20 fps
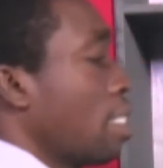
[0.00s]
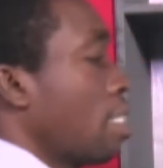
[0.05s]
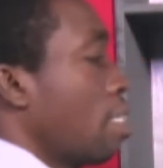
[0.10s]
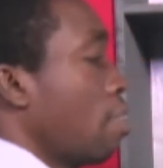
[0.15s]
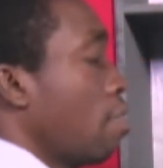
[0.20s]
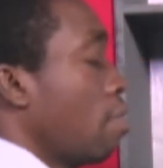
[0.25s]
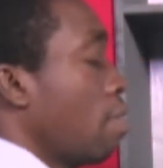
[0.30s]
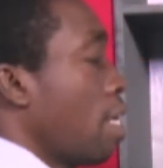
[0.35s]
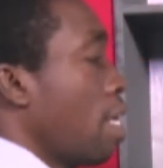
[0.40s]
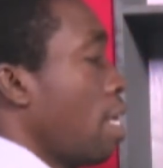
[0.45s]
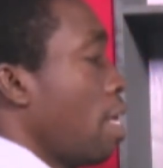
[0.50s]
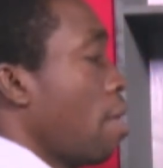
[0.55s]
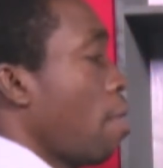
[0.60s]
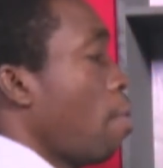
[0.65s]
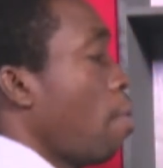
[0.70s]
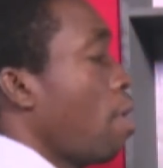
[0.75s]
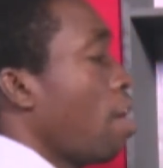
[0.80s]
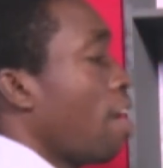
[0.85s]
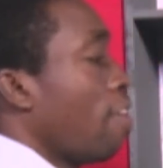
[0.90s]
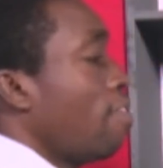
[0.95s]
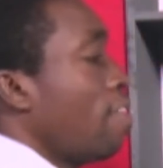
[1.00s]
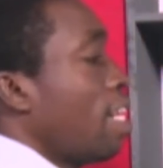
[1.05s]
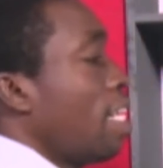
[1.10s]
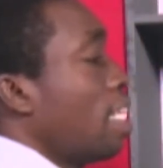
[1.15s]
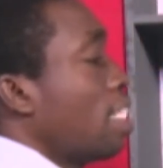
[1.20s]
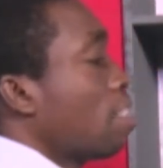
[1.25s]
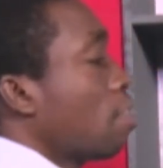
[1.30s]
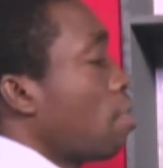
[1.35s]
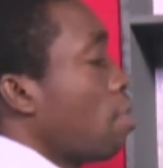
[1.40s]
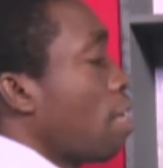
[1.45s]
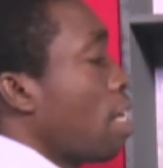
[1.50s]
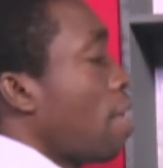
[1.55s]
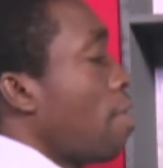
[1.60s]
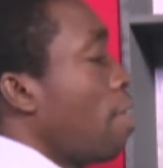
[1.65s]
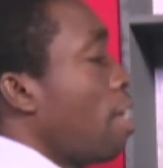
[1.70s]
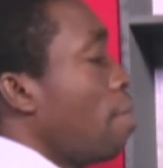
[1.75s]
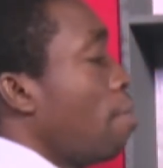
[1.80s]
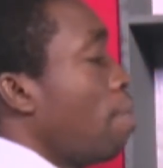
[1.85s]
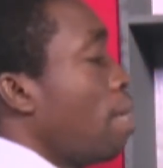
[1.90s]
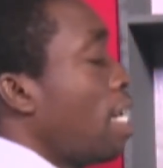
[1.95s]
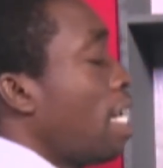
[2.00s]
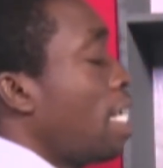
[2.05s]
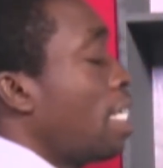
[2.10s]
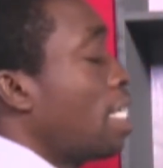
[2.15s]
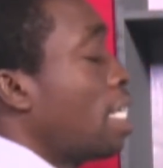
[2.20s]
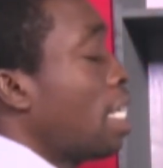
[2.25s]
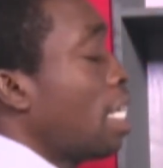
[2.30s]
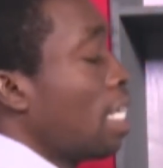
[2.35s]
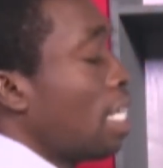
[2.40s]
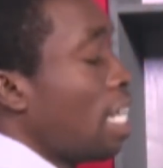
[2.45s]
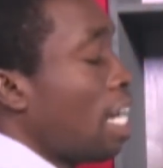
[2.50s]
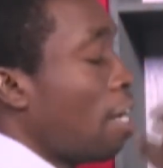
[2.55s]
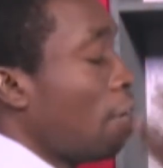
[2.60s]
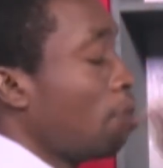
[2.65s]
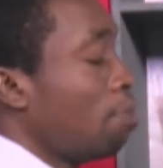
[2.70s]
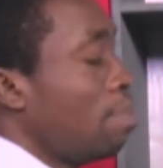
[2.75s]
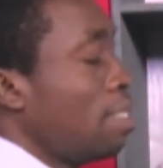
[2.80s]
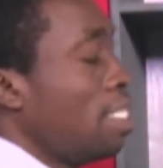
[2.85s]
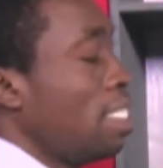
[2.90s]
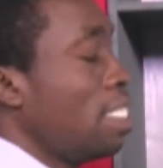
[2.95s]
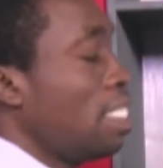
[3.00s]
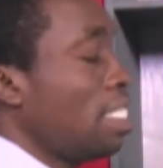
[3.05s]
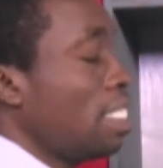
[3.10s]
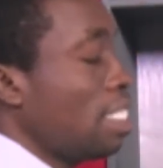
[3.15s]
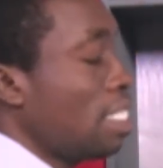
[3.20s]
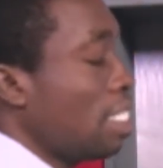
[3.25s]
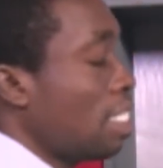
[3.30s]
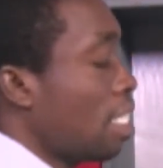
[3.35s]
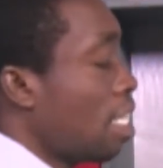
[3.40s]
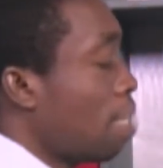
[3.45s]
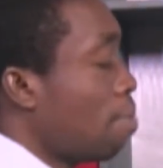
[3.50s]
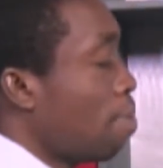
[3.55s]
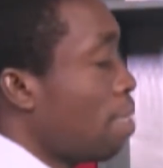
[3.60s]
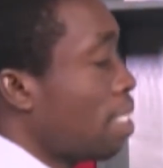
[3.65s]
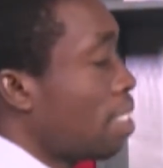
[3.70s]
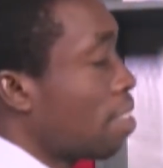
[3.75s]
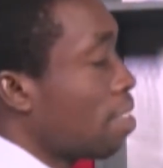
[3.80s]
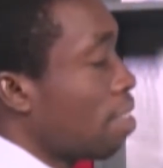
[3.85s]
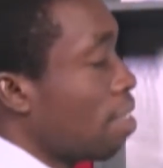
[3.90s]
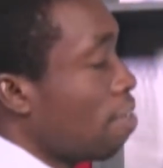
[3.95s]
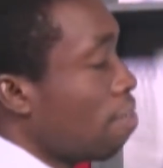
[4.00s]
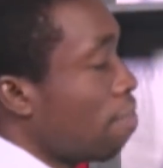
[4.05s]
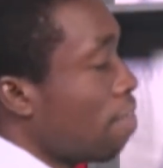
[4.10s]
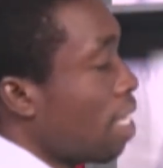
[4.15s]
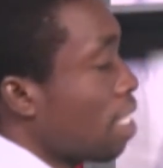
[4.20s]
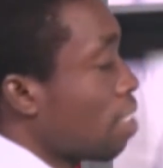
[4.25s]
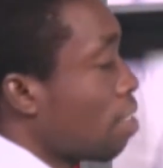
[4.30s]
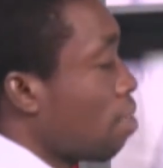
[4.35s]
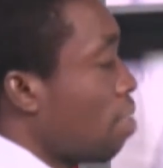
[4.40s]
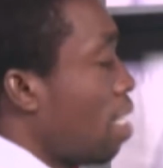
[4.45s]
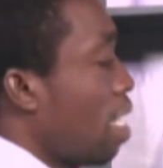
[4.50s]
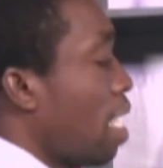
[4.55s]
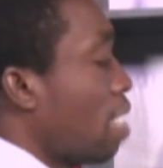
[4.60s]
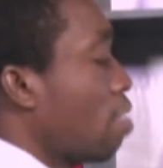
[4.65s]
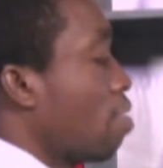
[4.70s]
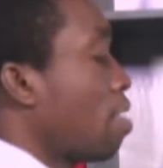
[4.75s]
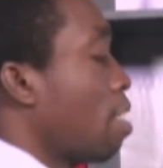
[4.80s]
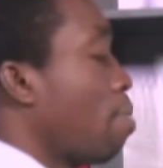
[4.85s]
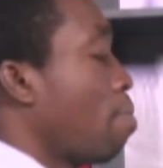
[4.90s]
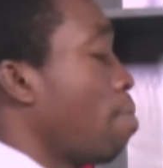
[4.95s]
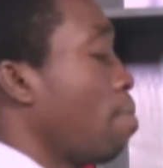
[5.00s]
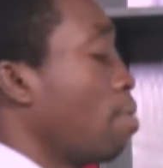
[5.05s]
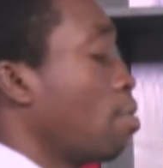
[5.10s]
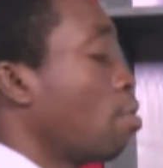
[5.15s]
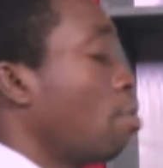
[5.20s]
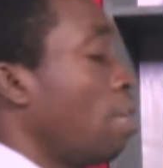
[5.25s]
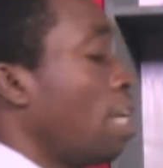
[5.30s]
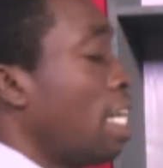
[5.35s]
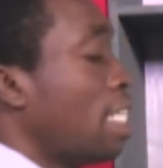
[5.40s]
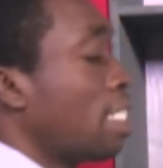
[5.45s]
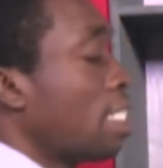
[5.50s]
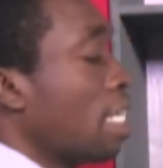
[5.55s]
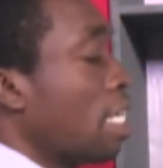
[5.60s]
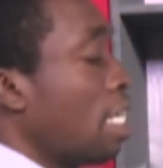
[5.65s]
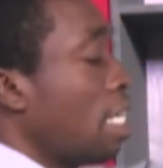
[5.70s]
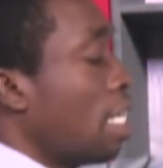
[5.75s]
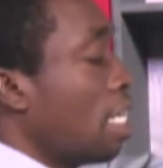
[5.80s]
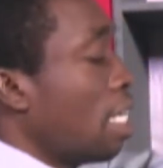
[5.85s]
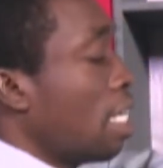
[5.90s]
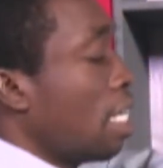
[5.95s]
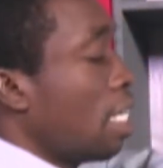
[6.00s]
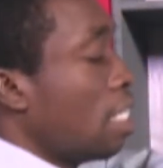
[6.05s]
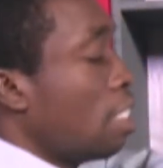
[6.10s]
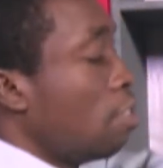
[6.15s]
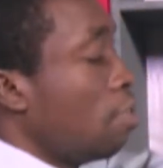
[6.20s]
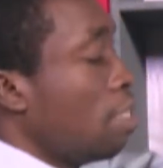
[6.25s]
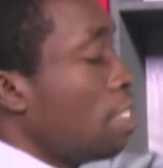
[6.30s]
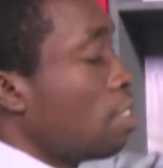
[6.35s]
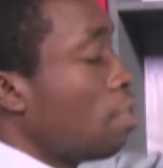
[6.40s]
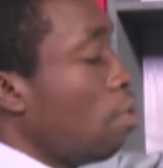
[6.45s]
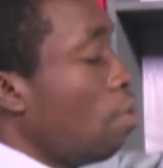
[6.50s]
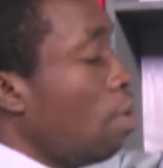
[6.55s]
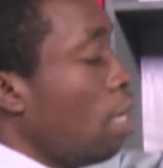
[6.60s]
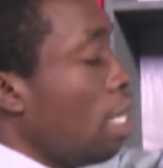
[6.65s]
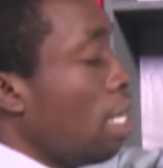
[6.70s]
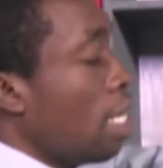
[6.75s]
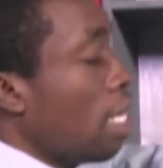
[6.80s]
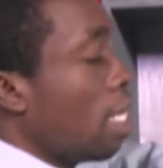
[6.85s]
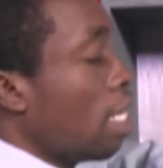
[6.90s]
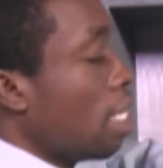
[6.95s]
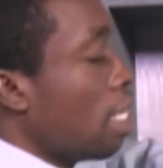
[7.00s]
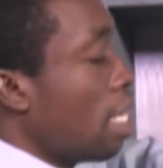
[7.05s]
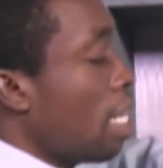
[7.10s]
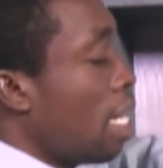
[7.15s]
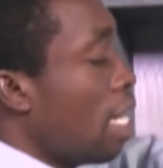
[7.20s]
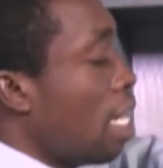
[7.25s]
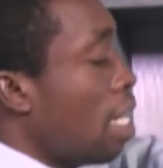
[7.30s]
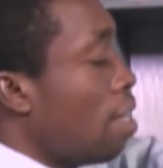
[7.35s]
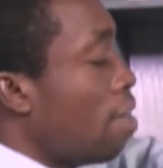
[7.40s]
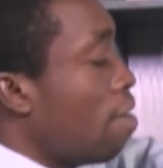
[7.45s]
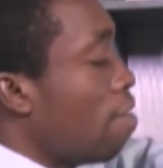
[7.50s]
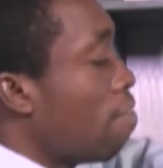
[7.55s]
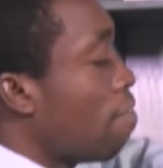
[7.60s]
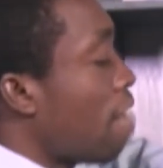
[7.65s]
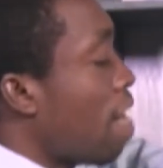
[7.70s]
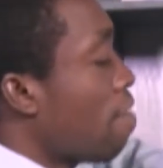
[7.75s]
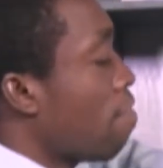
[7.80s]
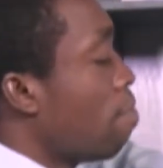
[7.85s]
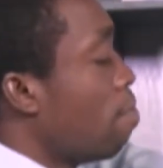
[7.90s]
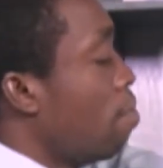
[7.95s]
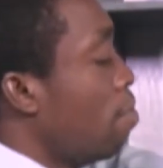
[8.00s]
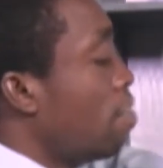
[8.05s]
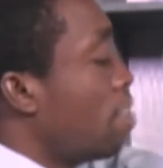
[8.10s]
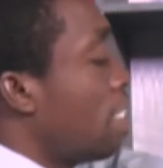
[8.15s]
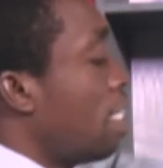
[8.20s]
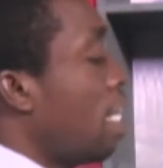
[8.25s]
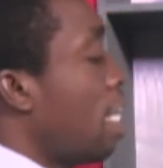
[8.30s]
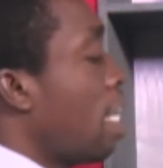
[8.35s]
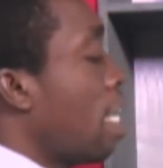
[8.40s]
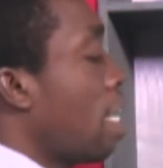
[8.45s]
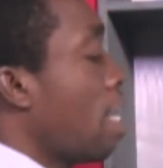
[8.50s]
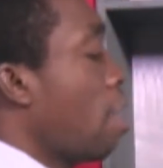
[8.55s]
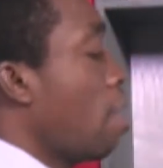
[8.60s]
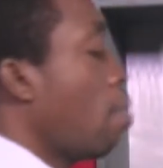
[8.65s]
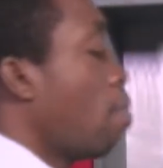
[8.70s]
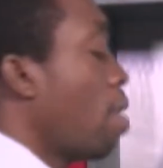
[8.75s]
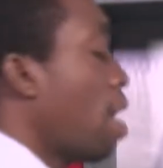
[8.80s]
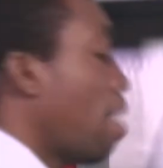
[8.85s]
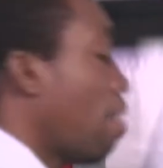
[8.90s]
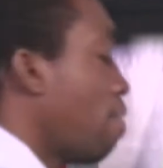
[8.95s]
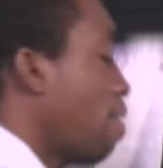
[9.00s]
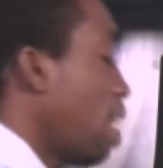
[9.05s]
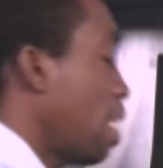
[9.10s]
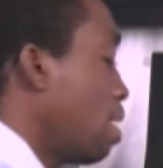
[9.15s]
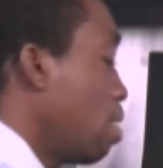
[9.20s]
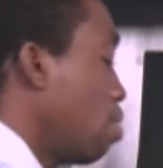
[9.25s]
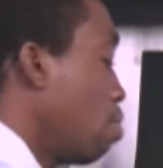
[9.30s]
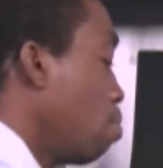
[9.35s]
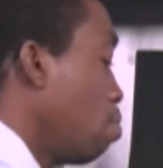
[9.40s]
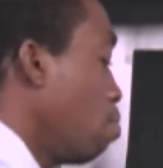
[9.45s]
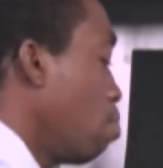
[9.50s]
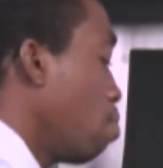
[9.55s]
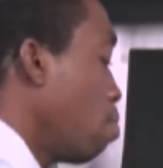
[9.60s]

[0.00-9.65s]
Okay. We could have done it concurrently, but then that will be a bit fast on the eyes of some people. So let's do it slowly. And then the 5 moves here. We have 32